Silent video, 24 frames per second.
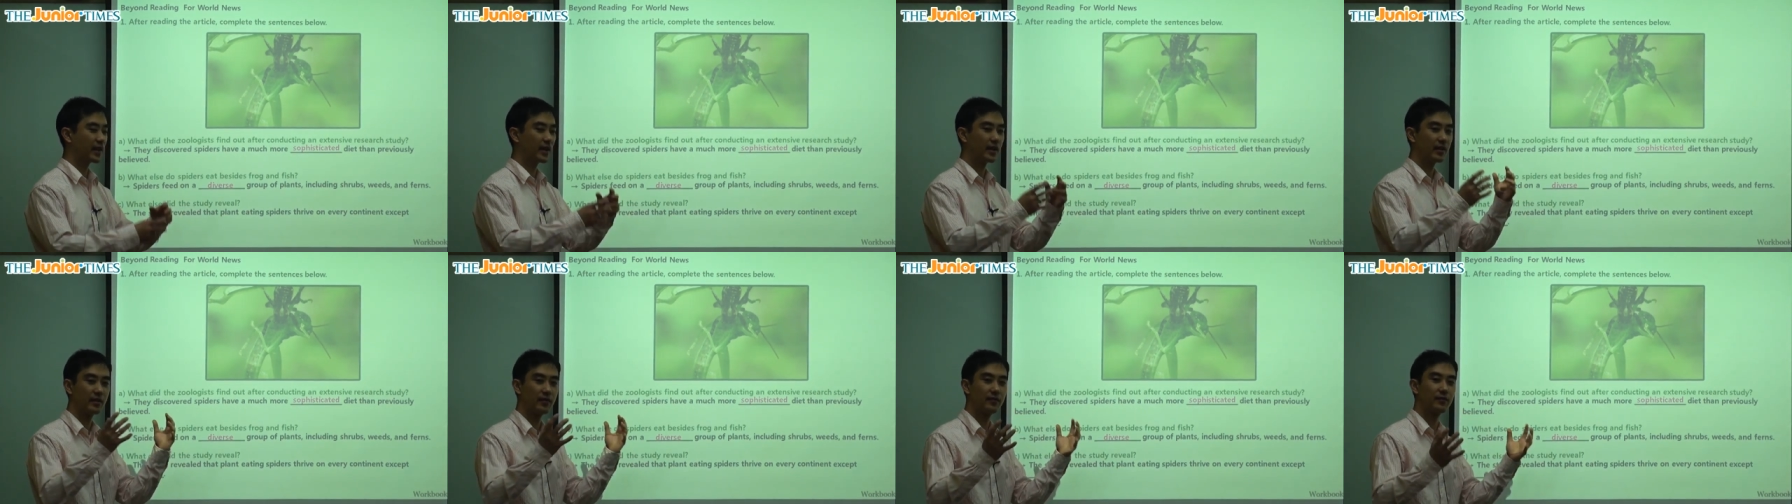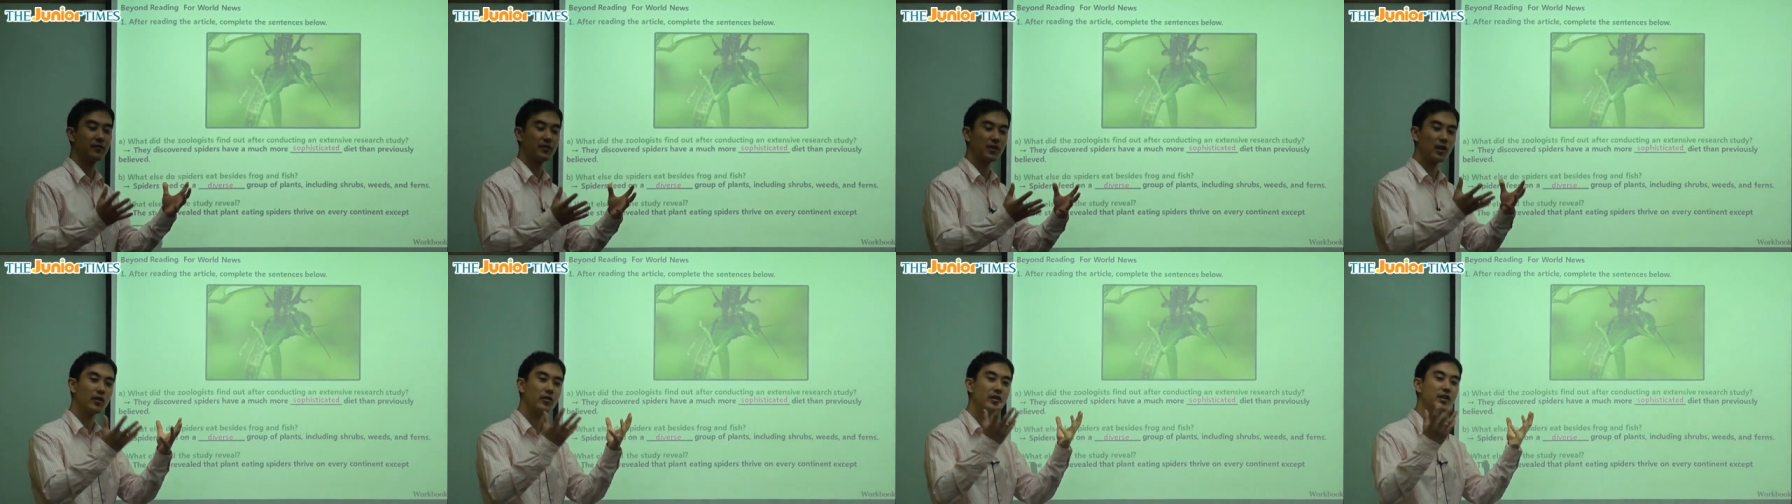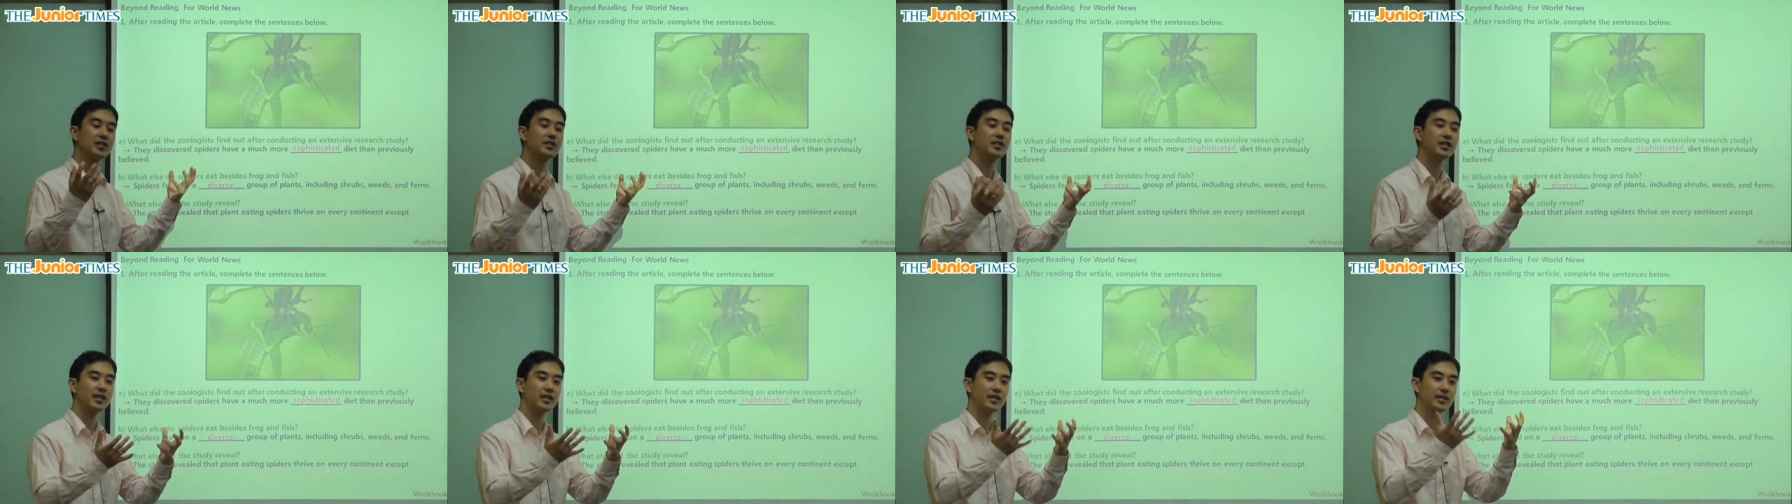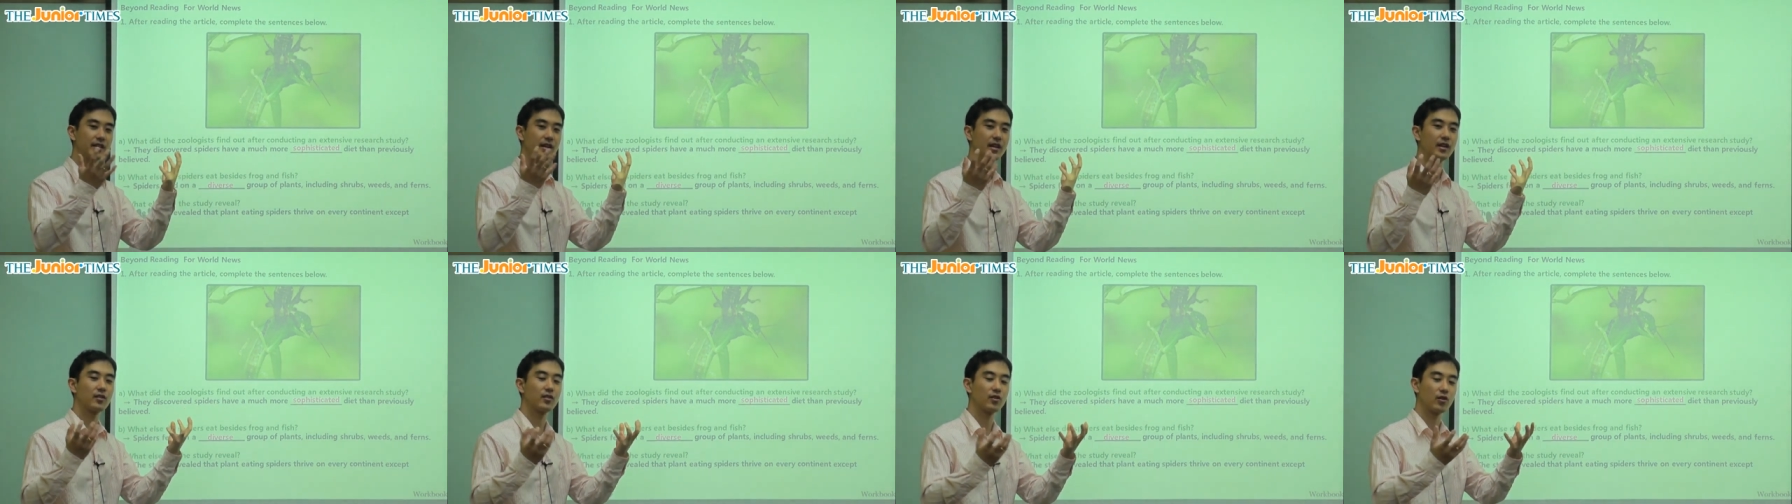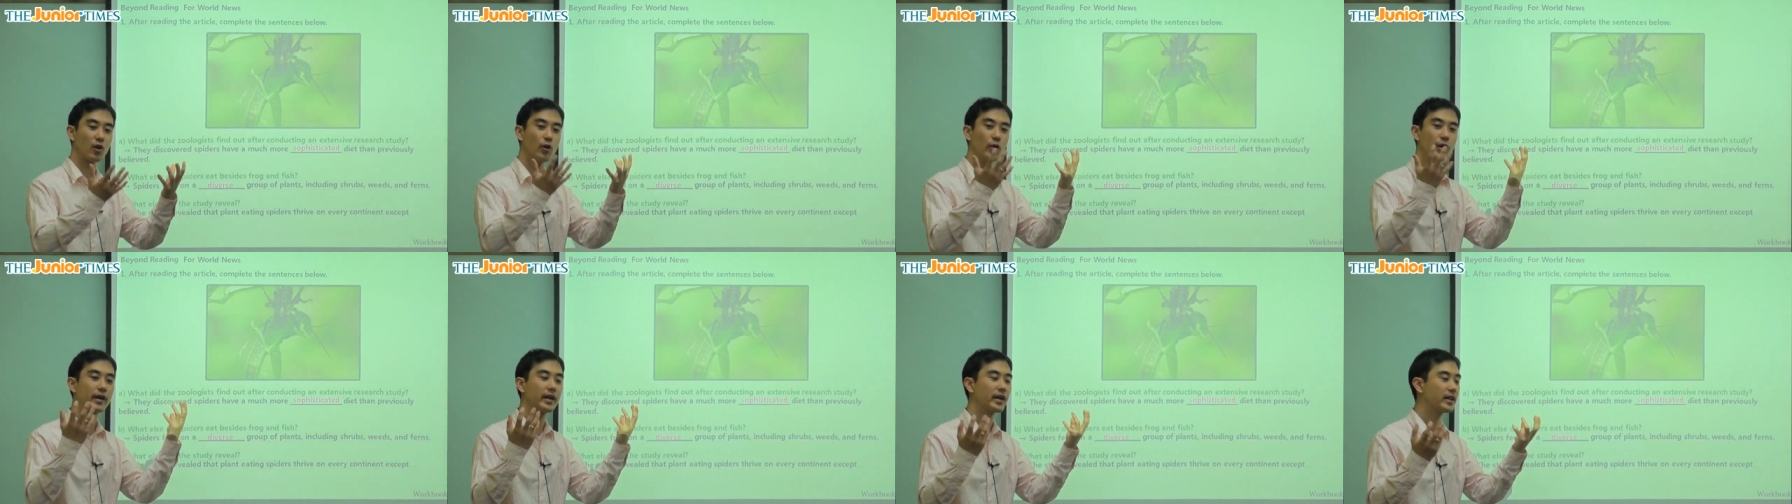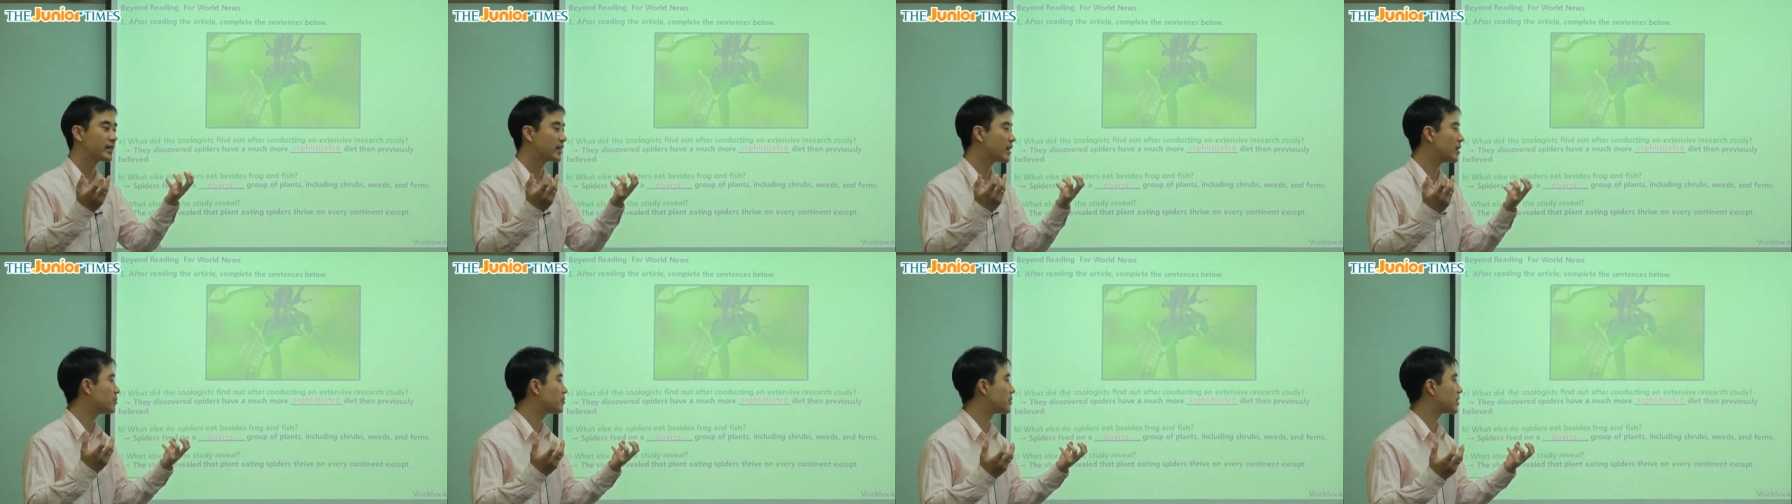they're flourishing, they're growing
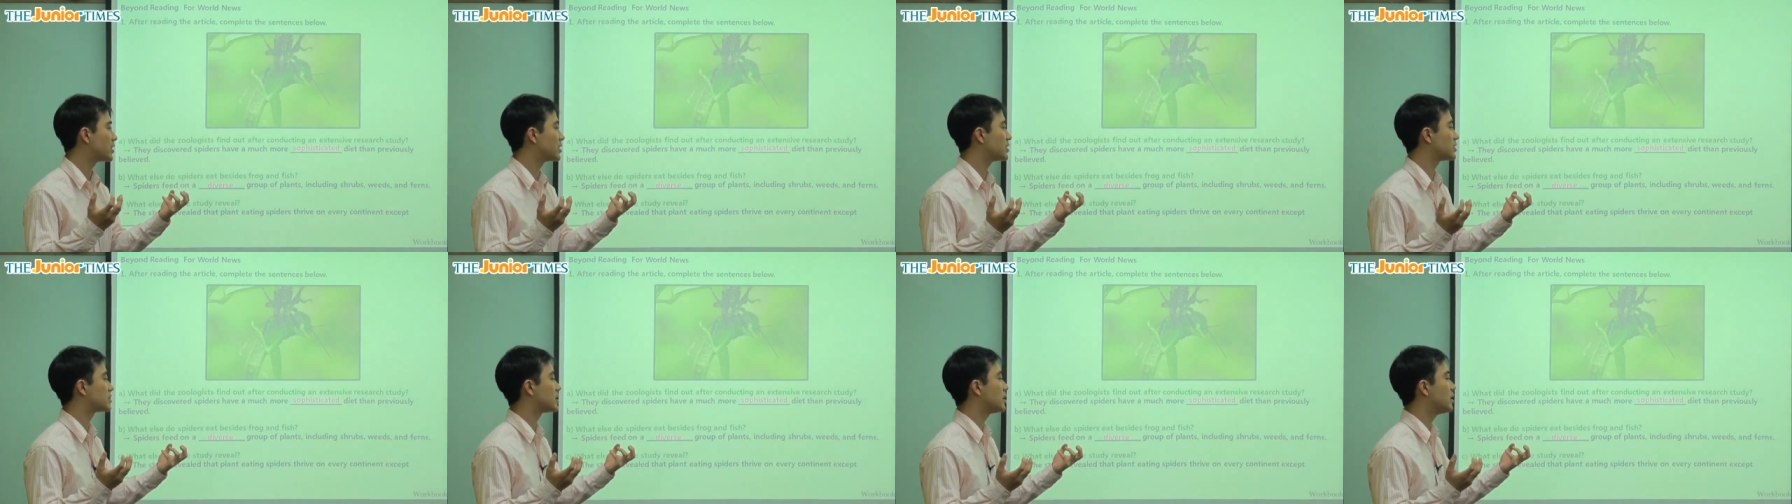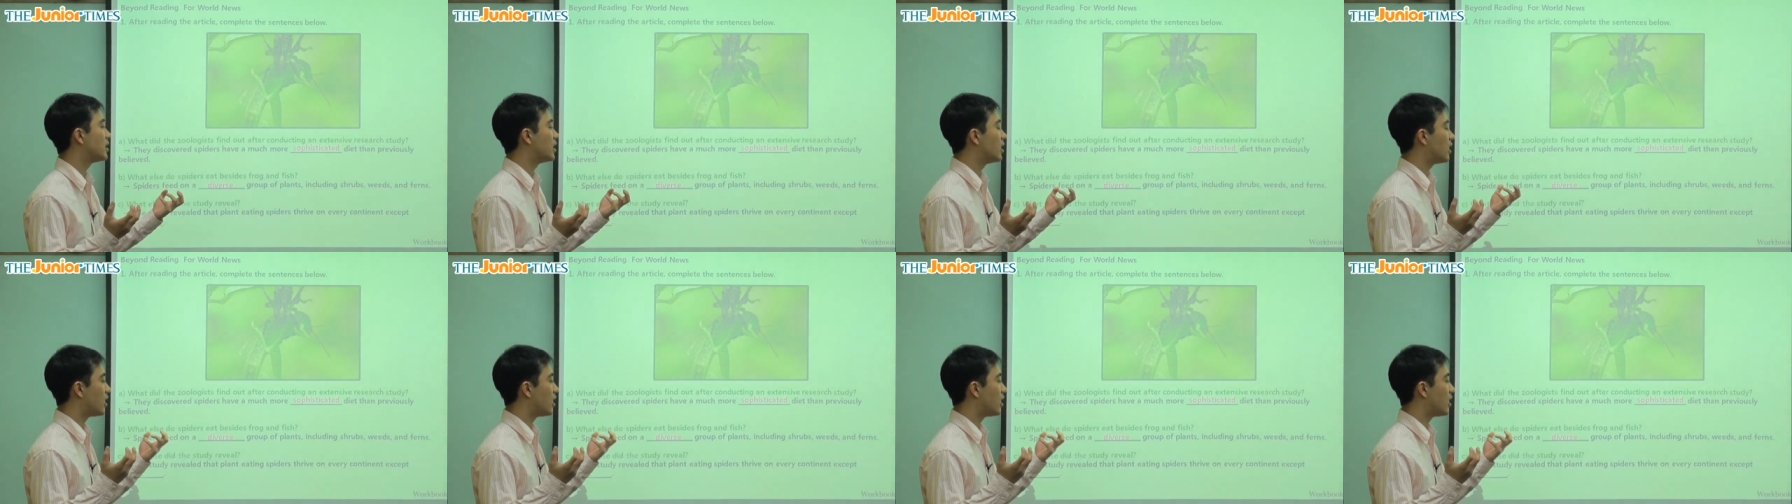in numbers